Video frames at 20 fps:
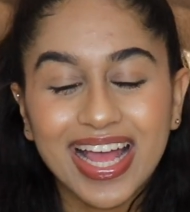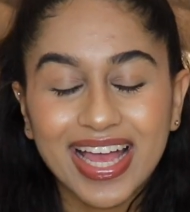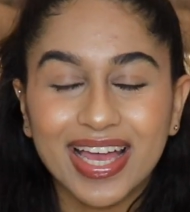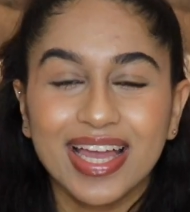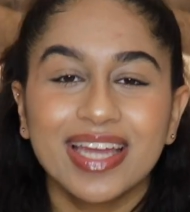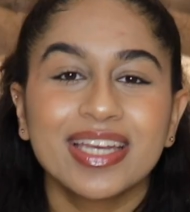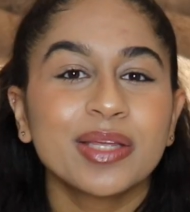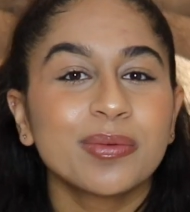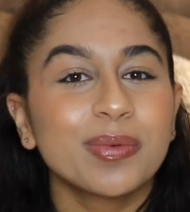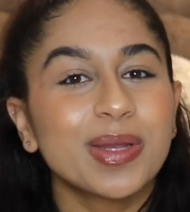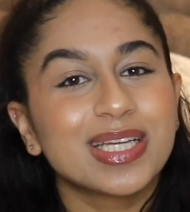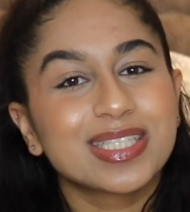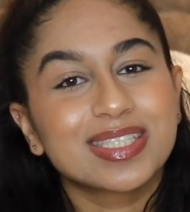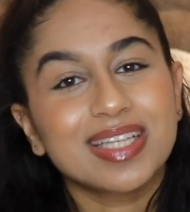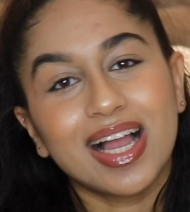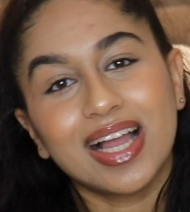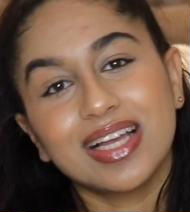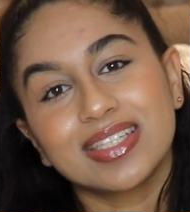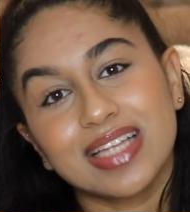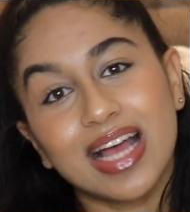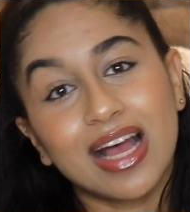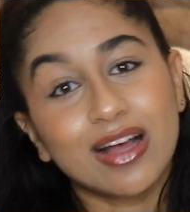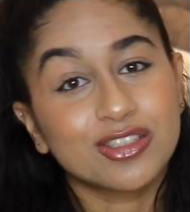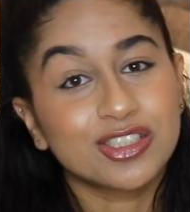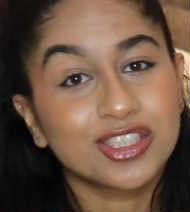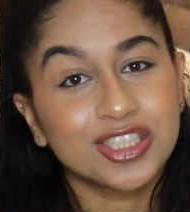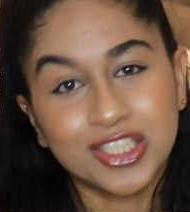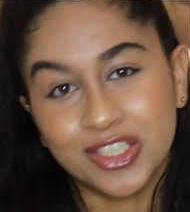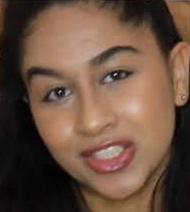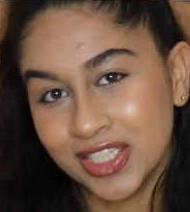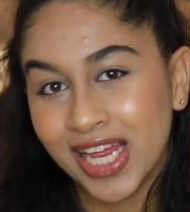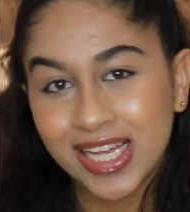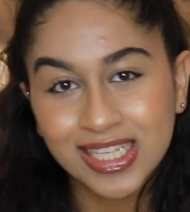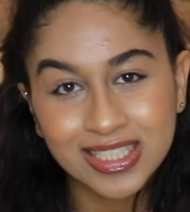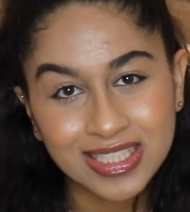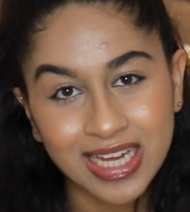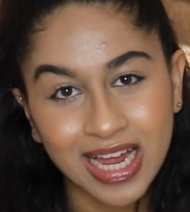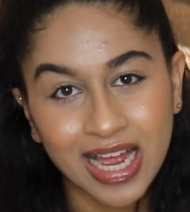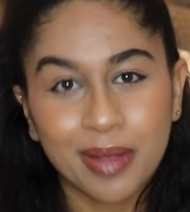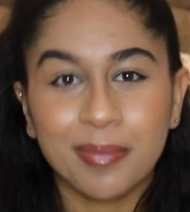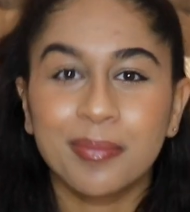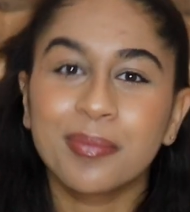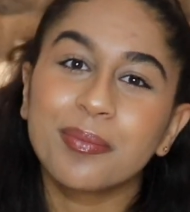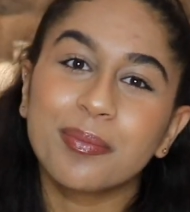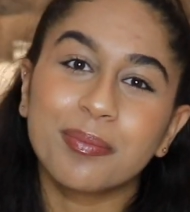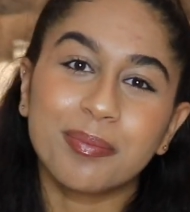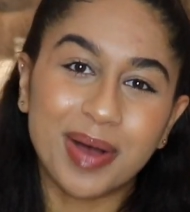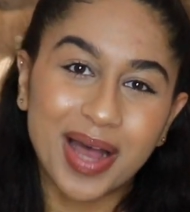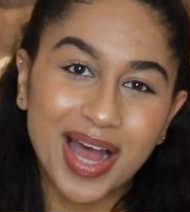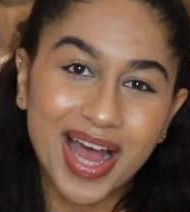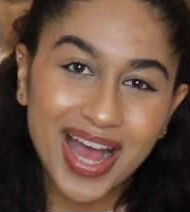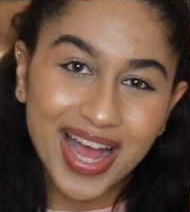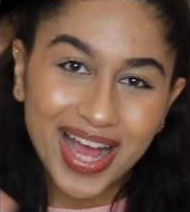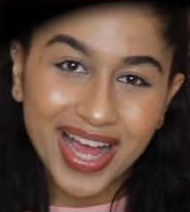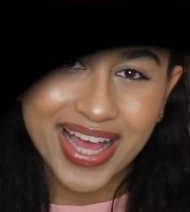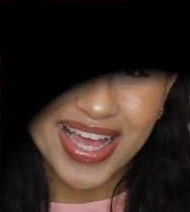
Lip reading: Anyways guys, I'll see you next time. Bye.